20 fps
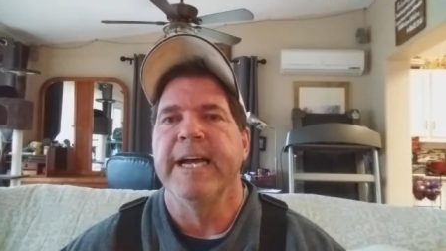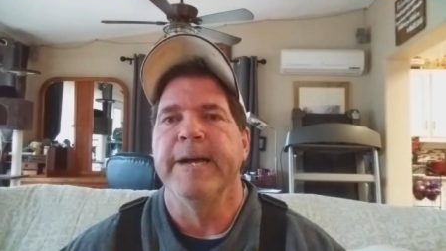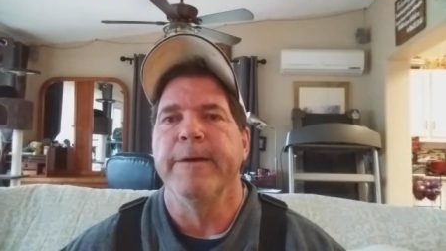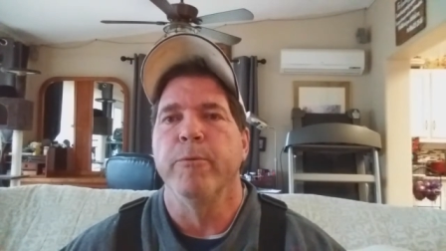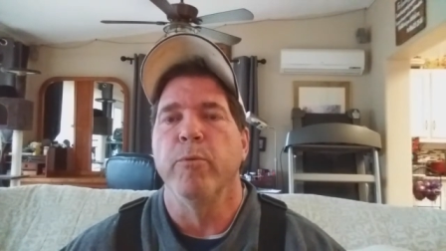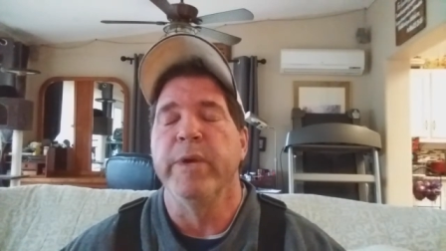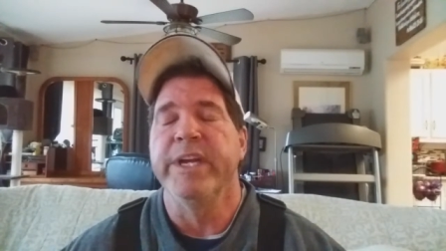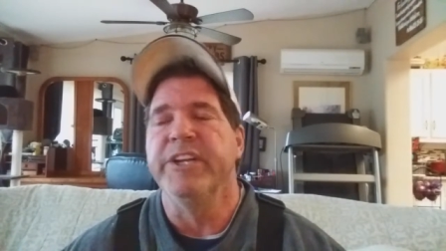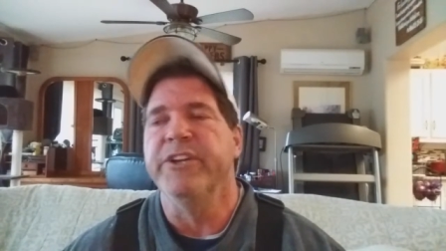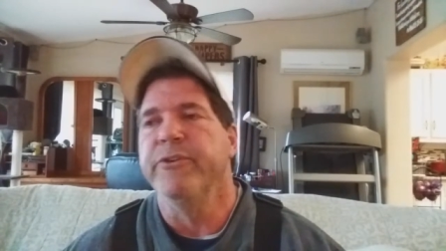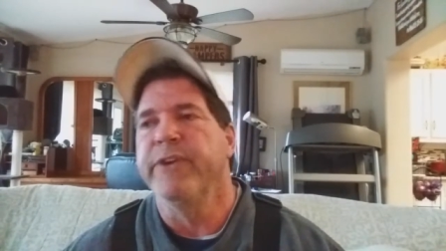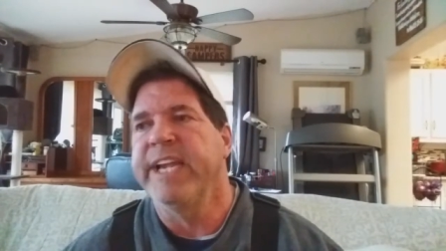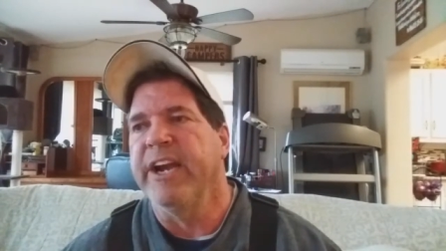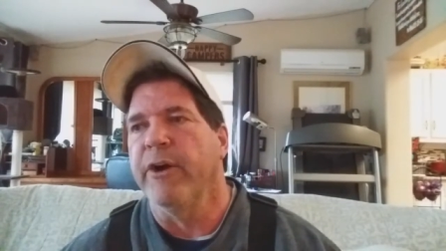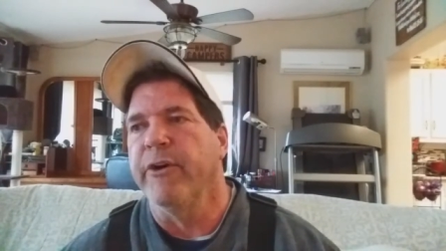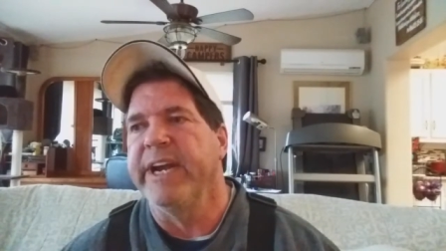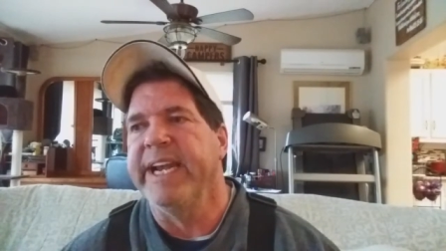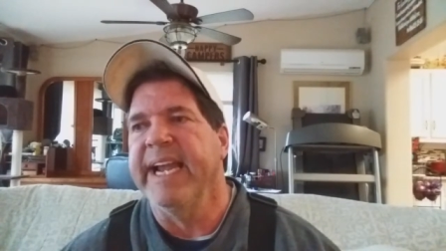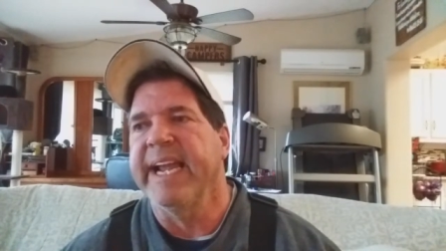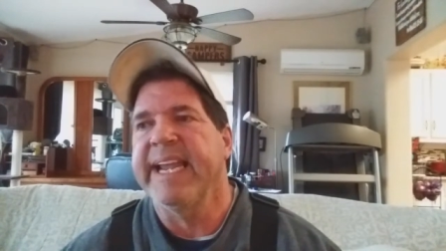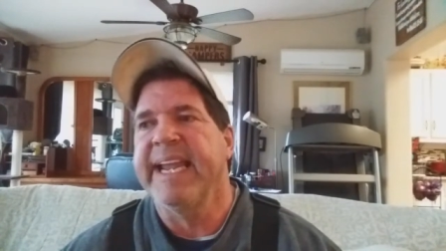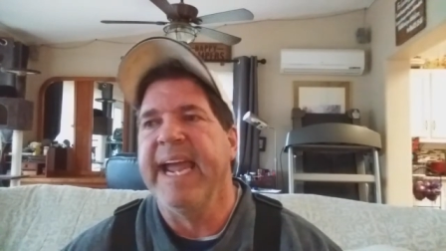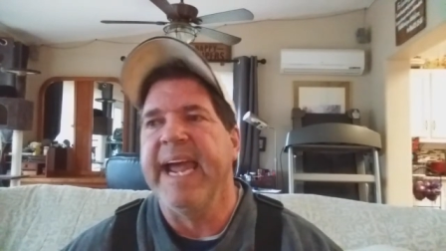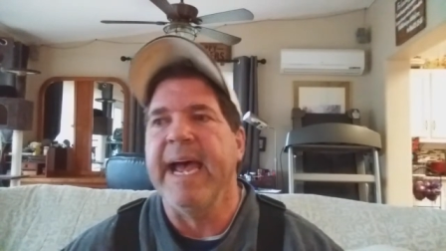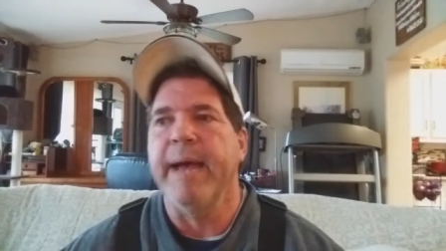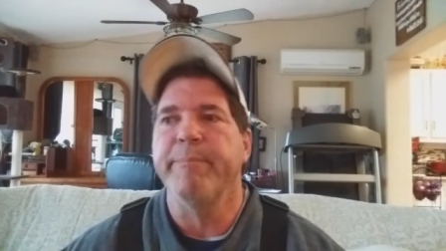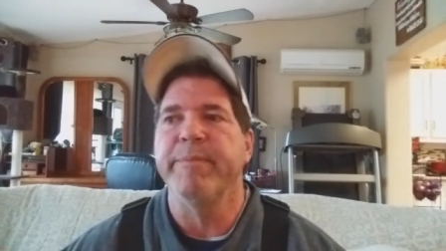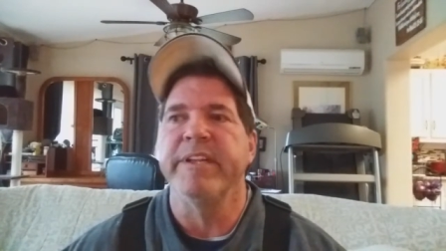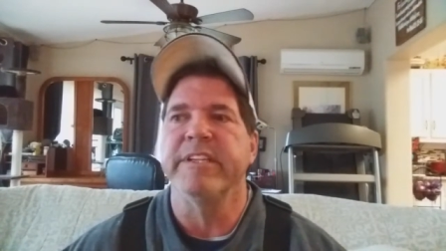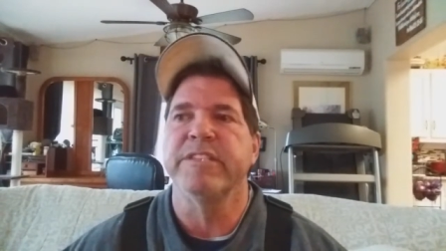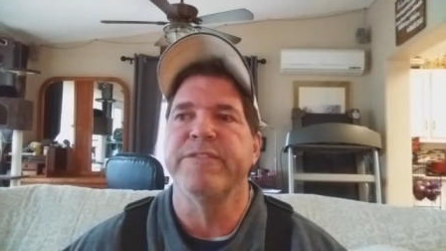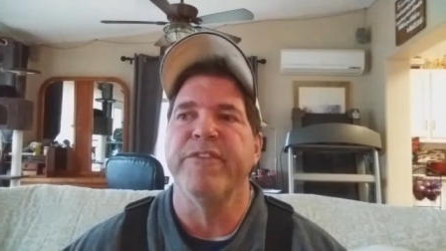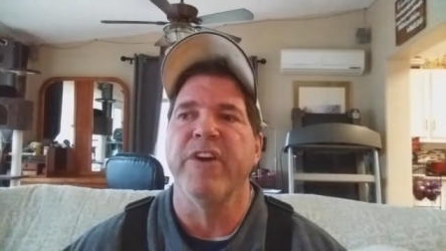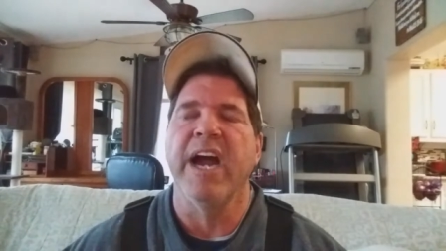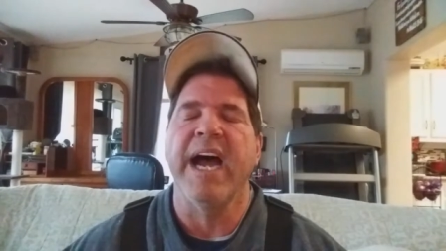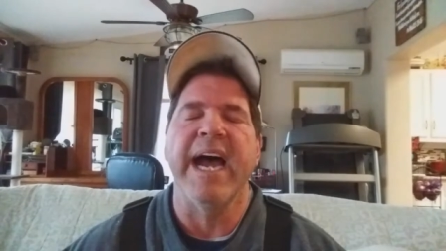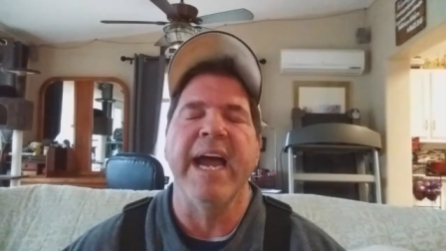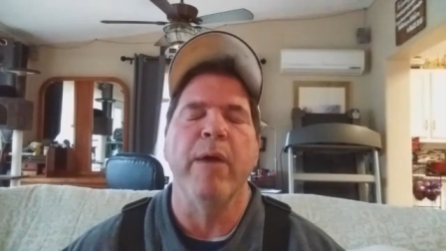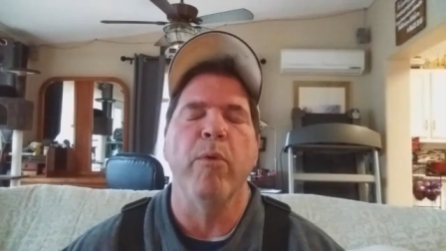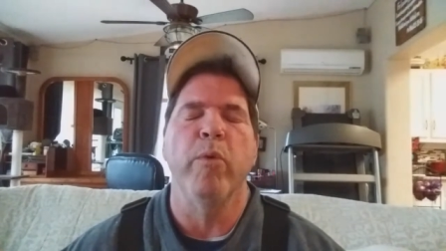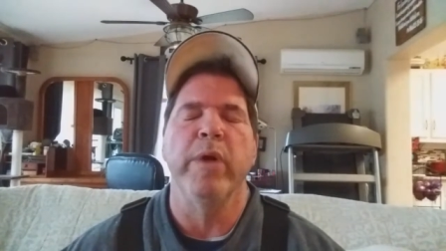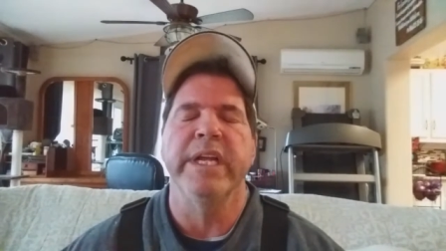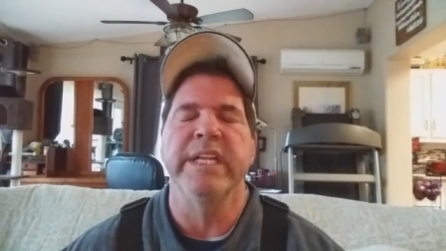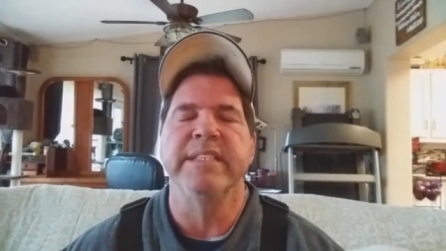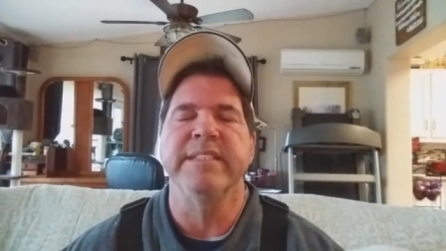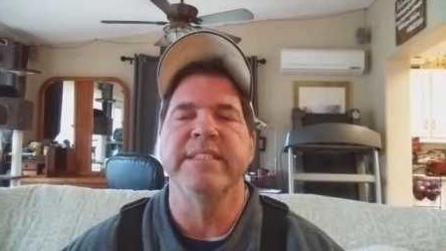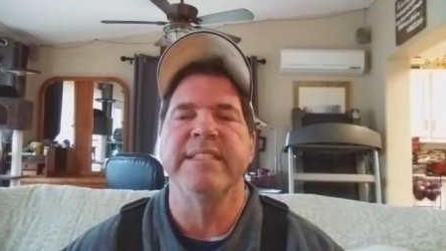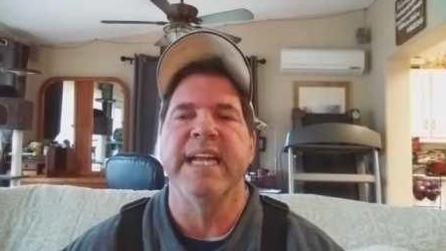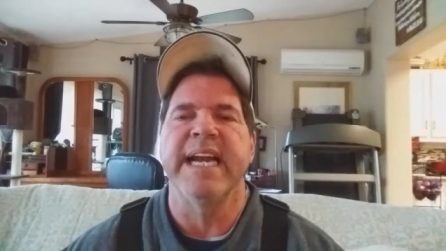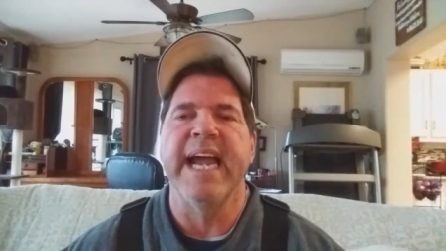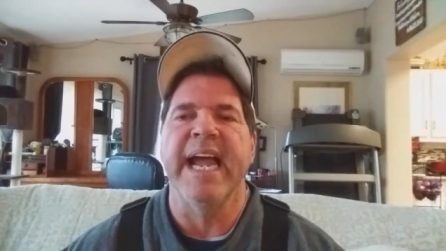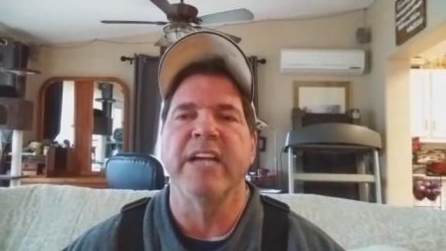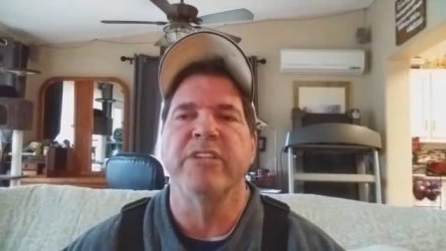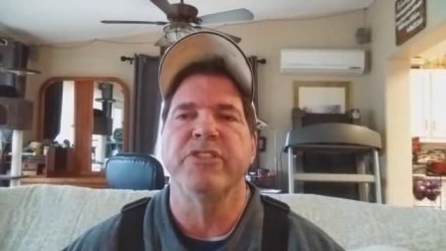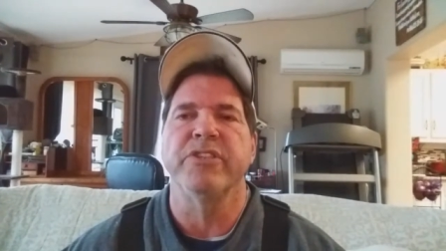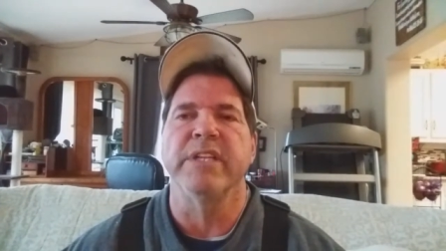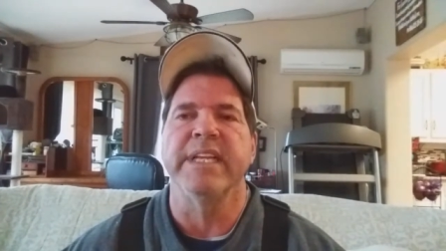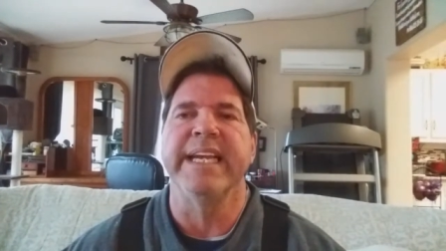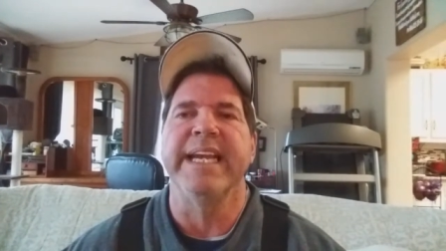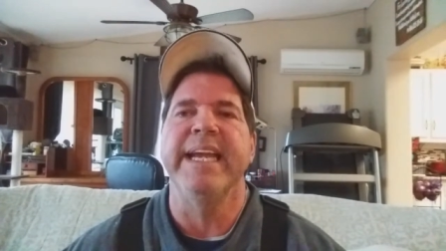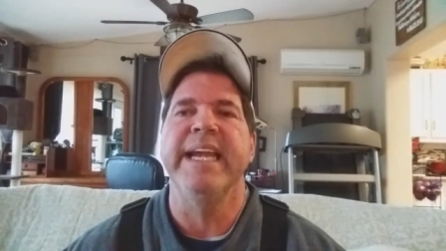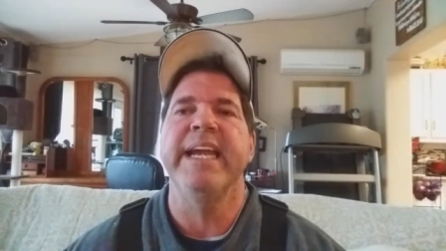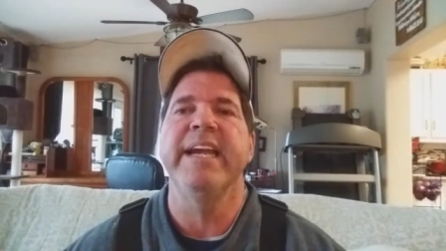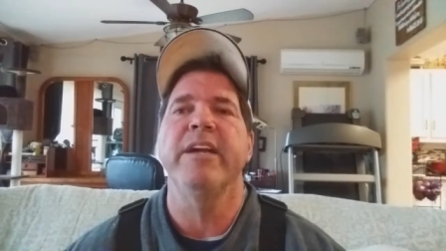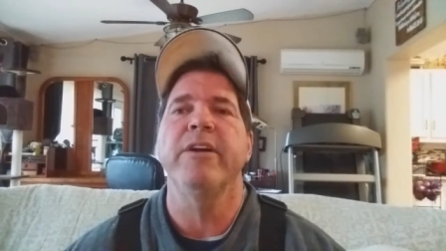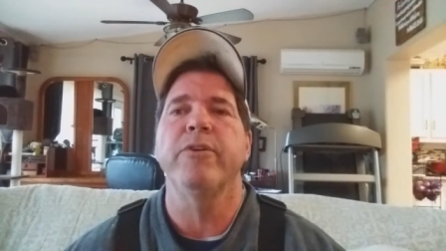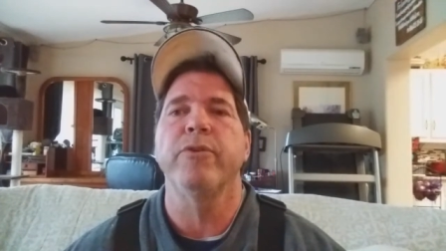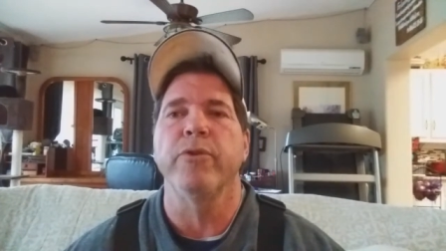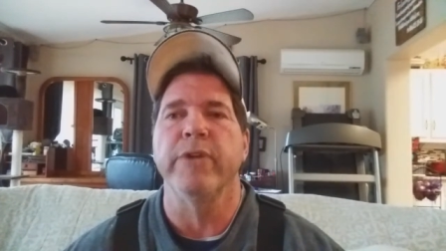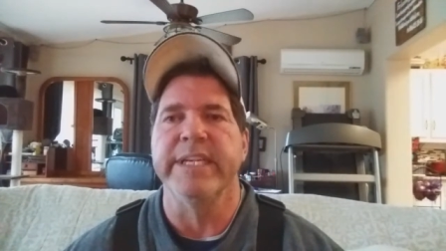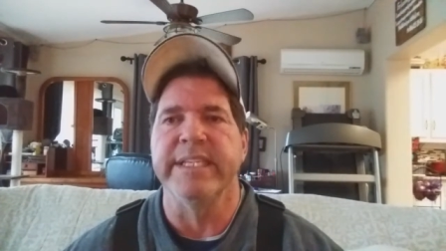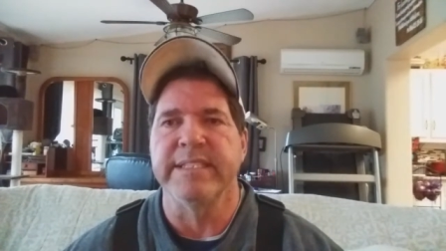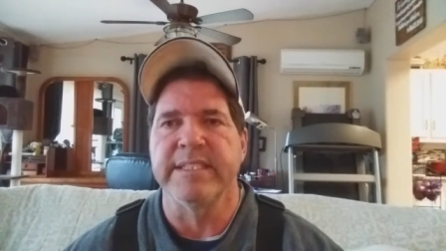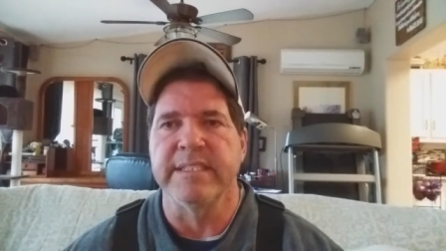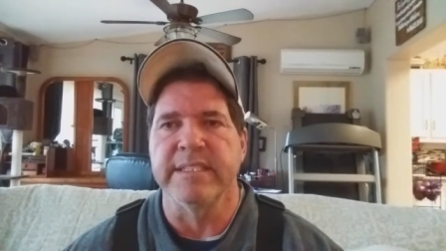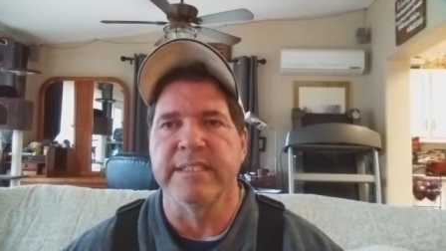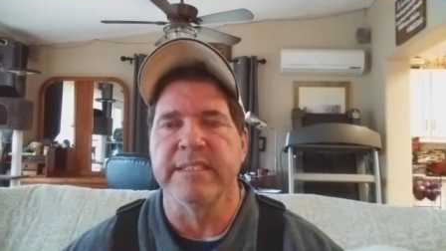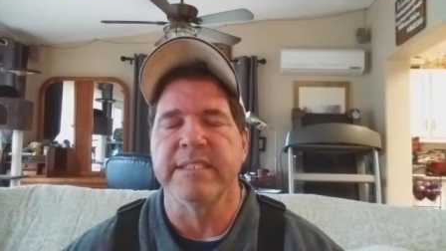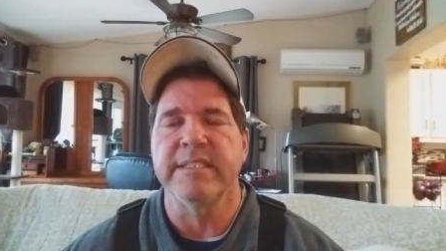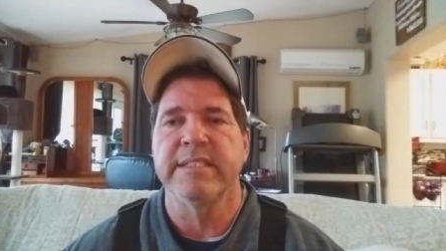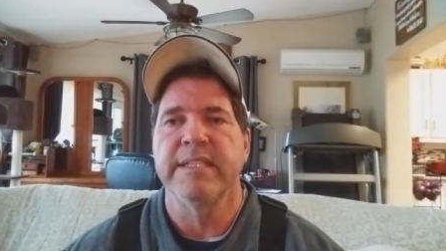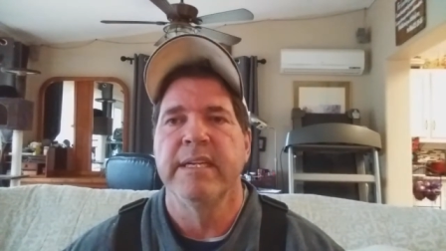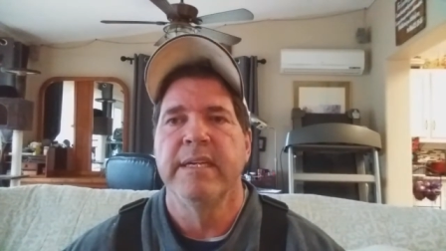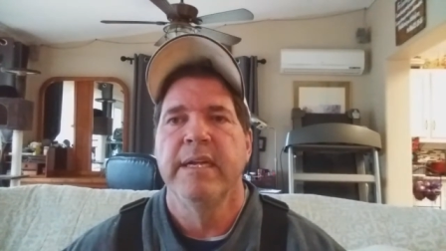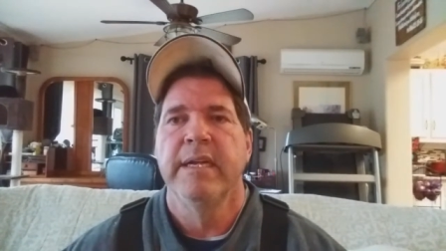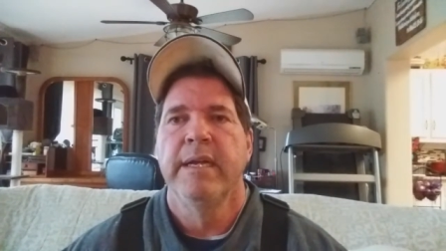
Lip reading: we do carry a cap that's for high winds that actually increases